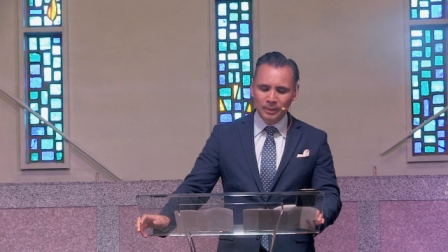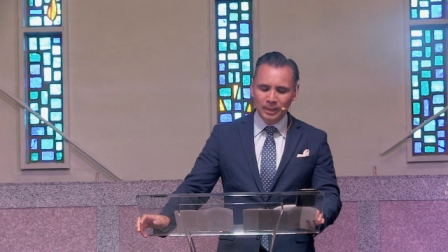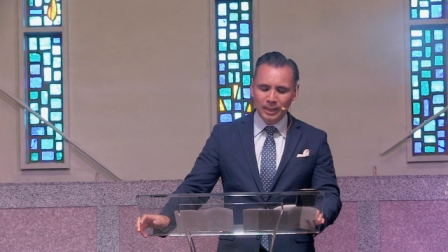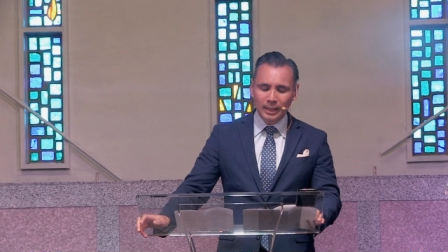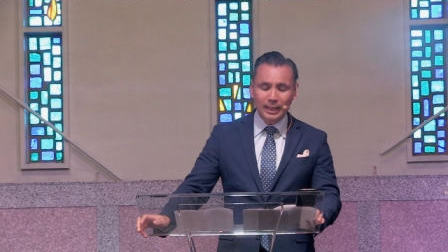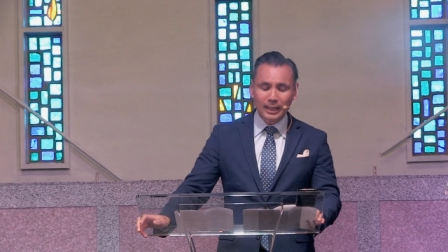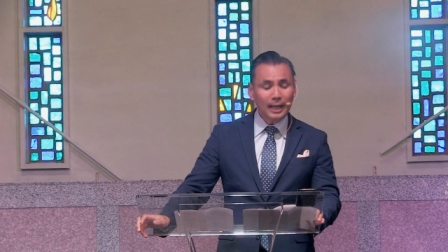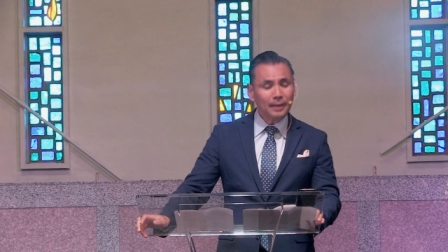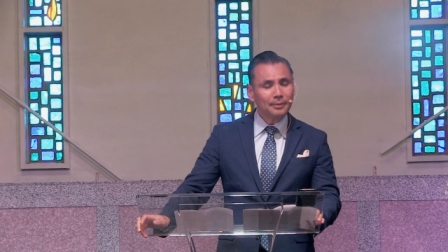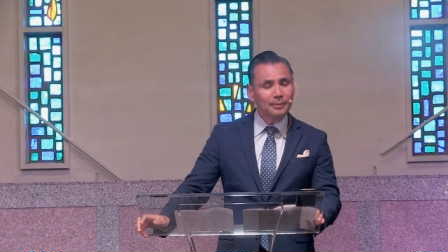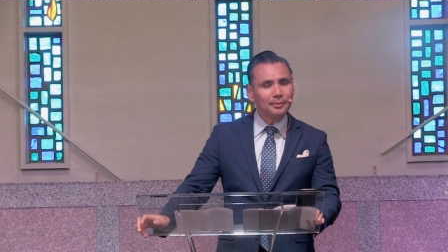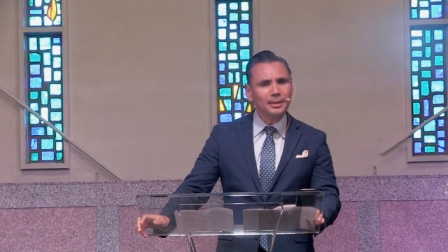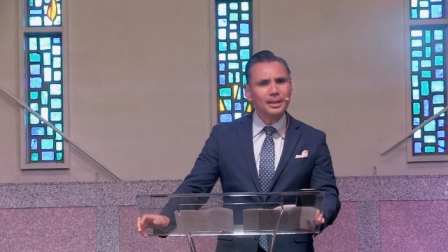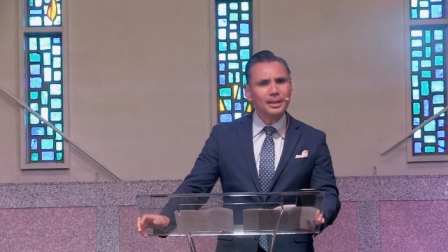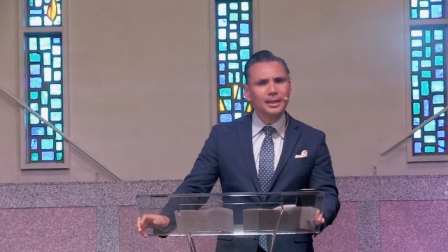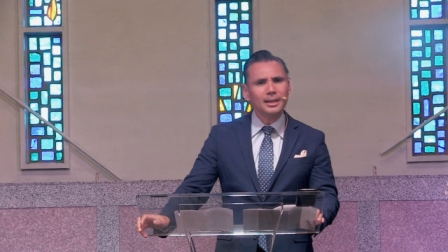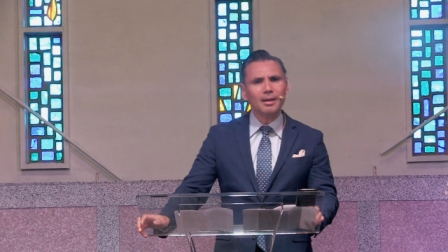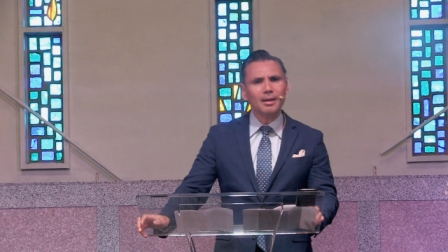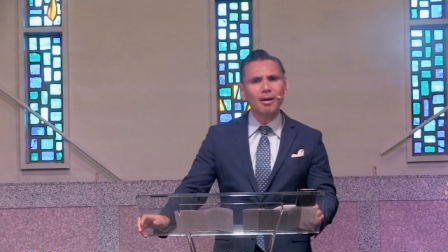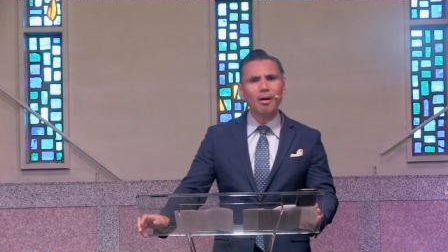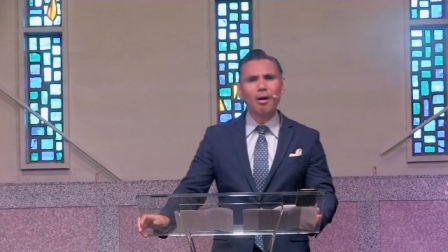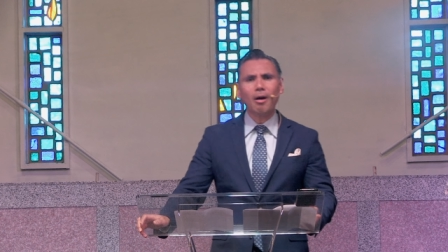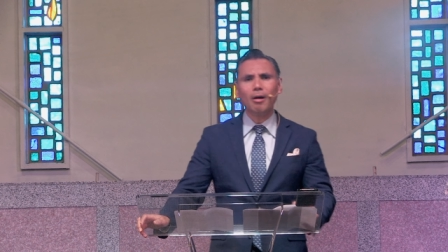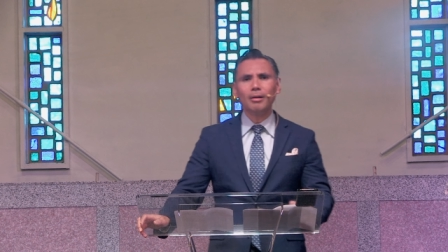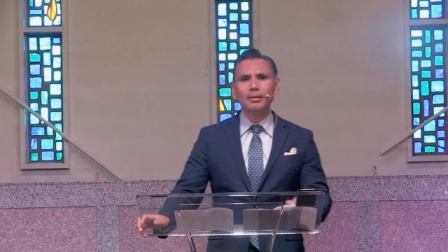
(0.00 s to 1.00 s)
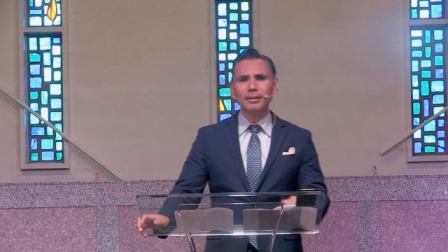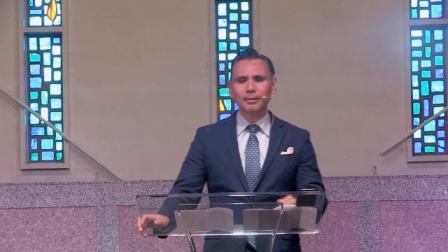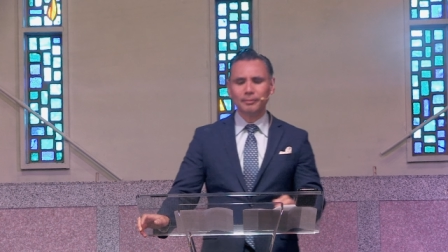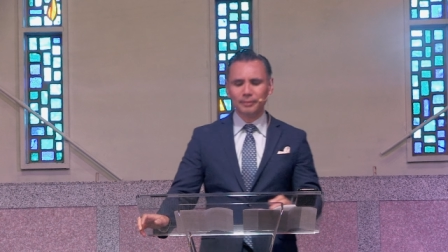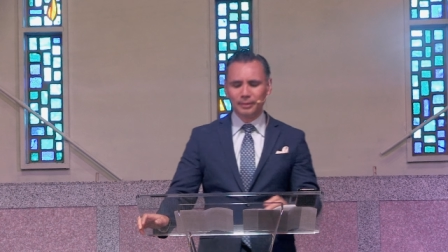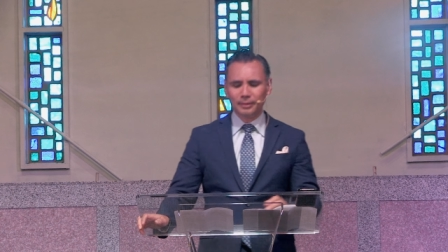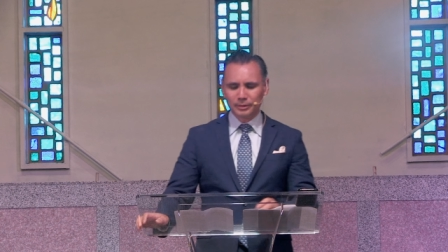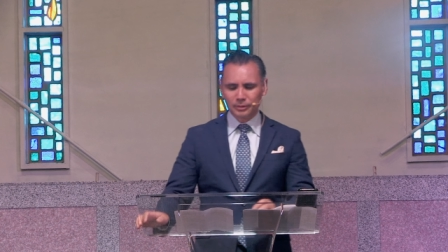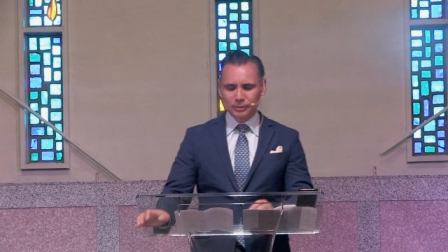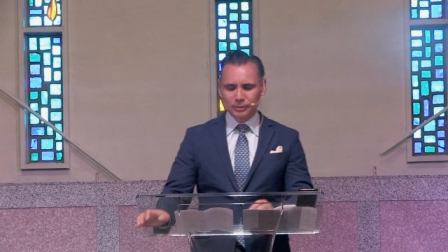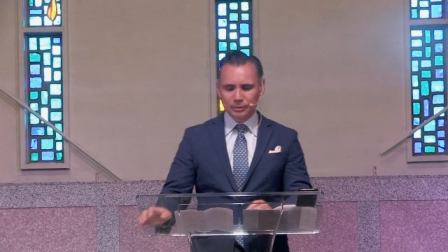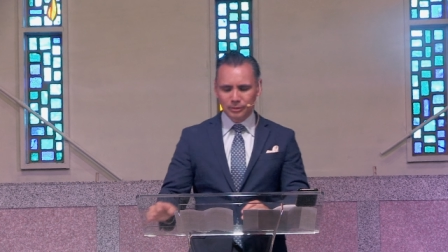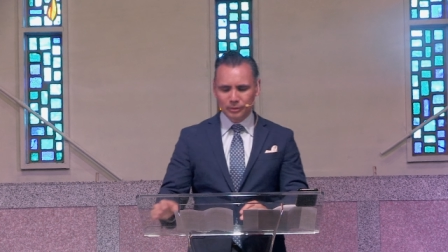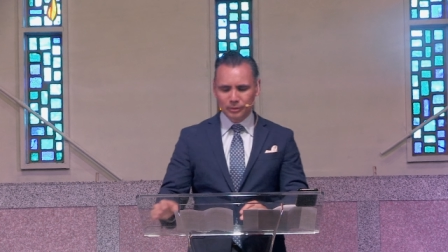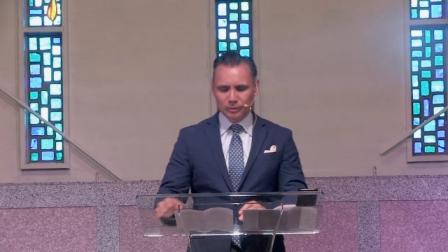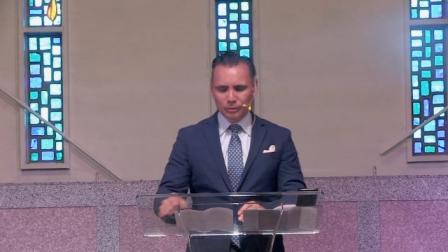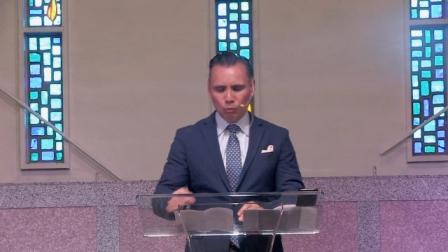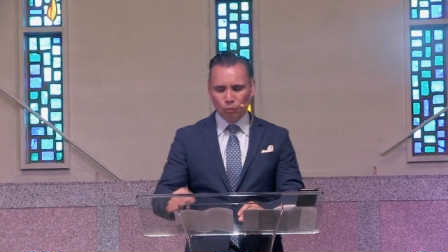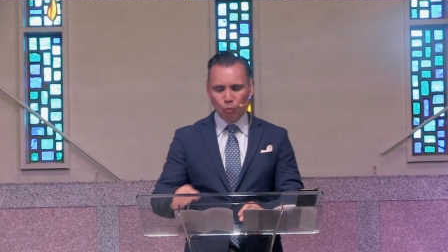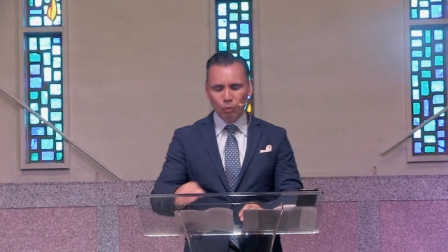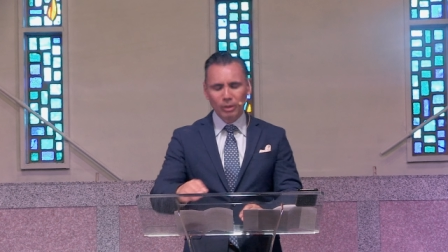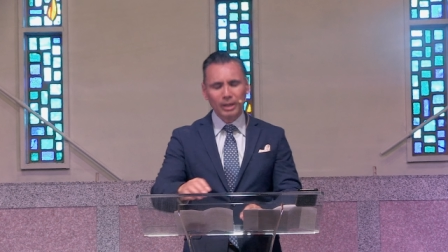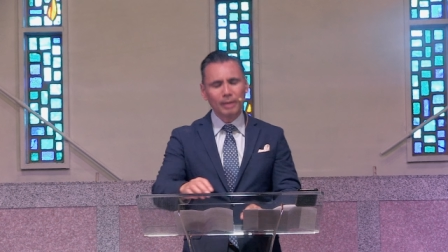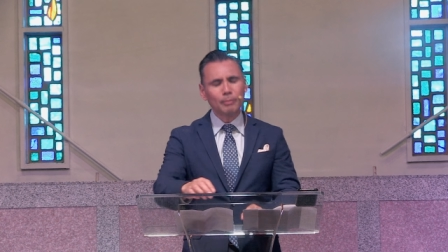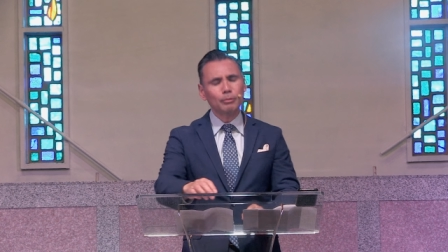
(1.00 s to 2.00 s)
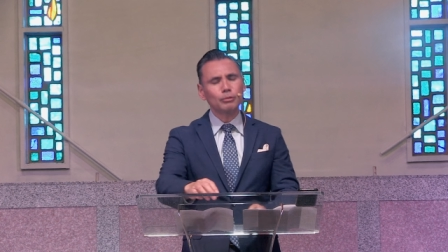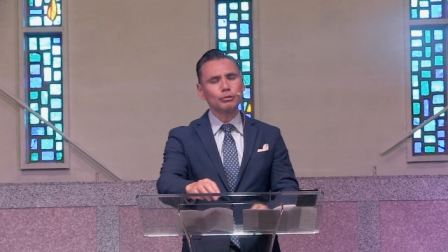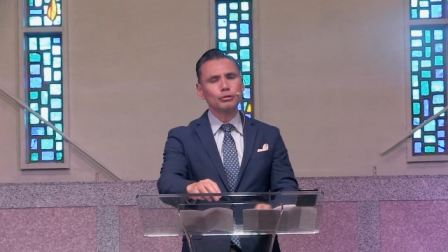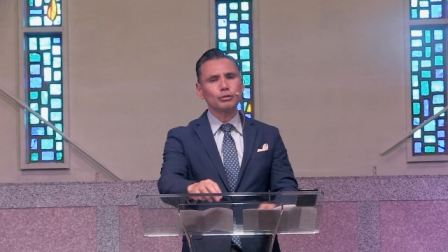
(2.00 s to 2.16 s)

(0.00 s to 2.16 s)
And I think all of us, whatever